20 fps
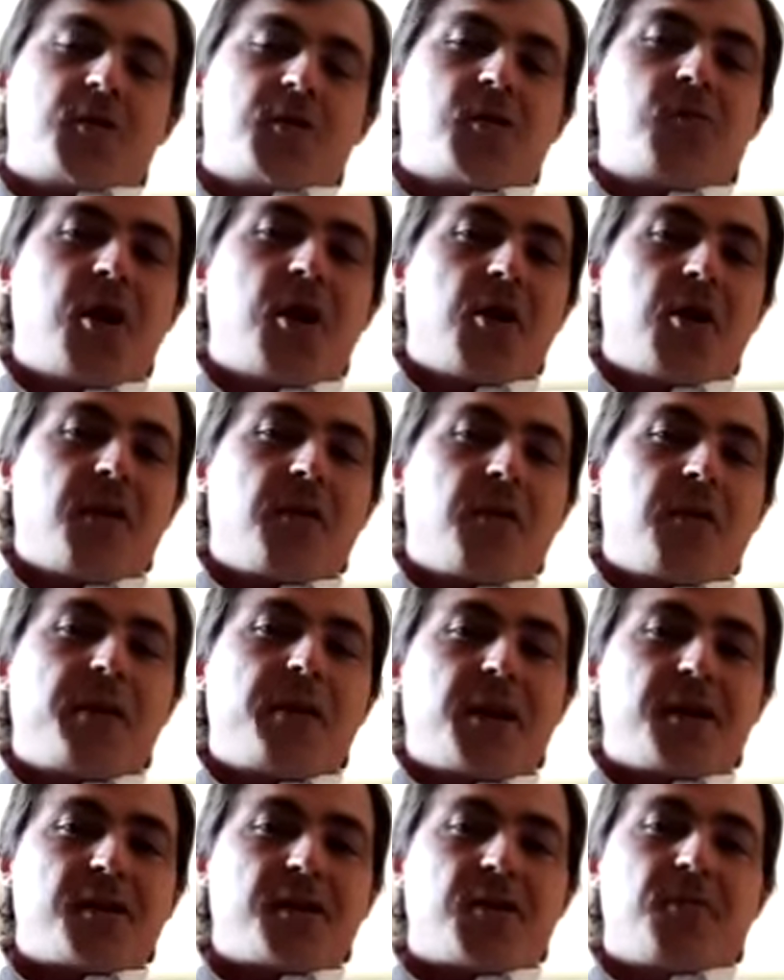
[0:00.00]
one of our
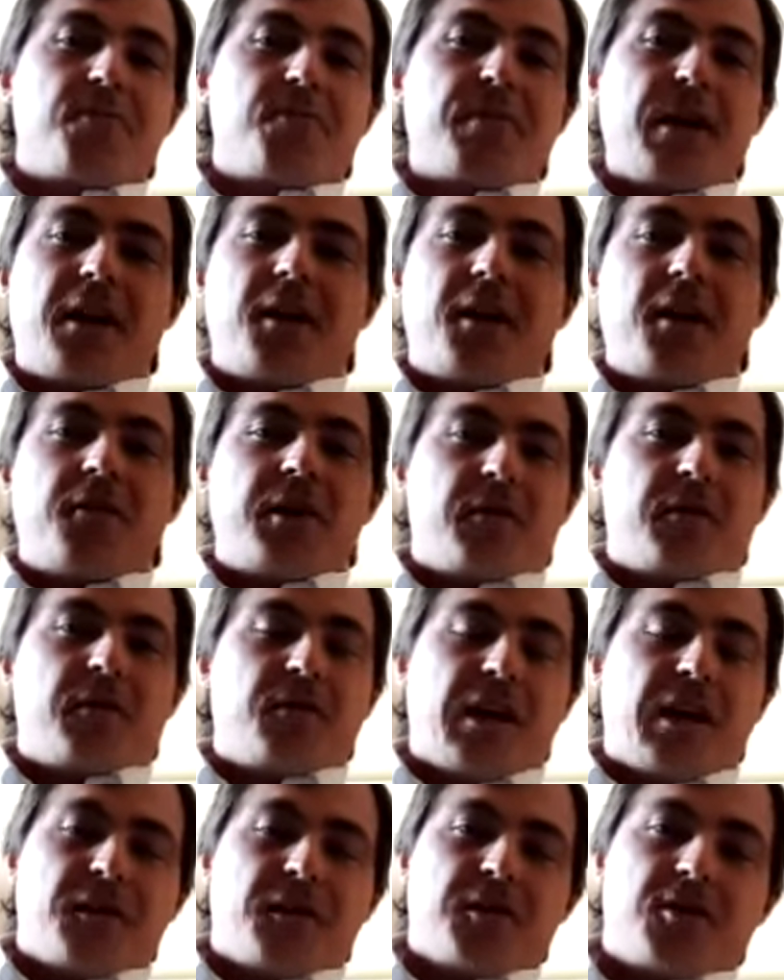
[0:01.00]
biggest competitive
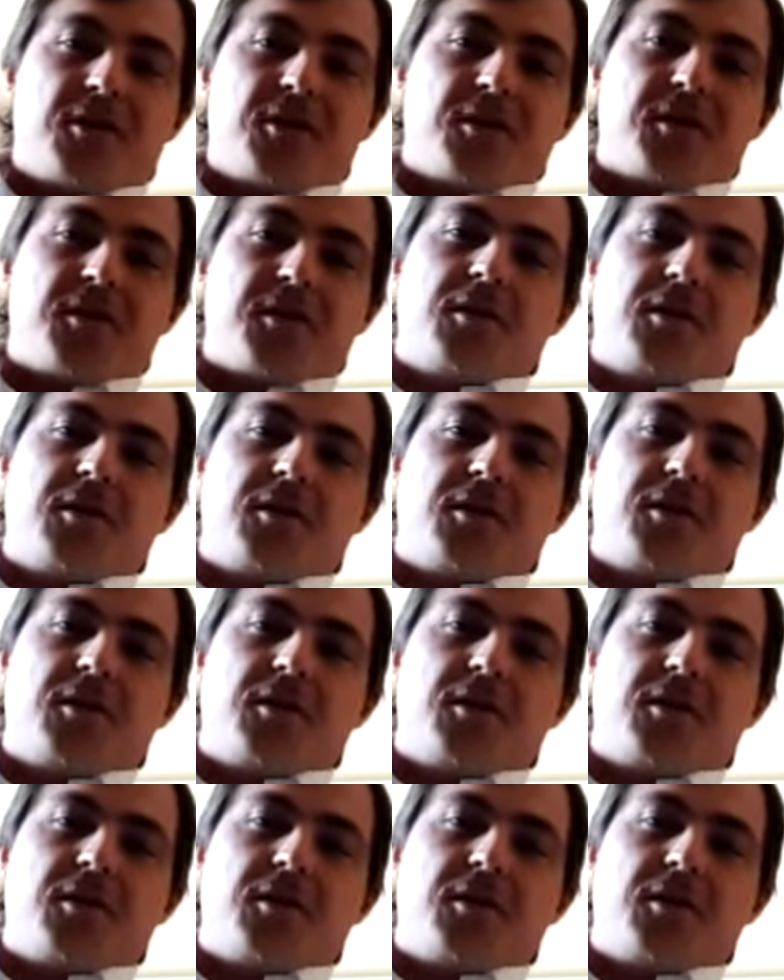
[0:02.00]
advantages, because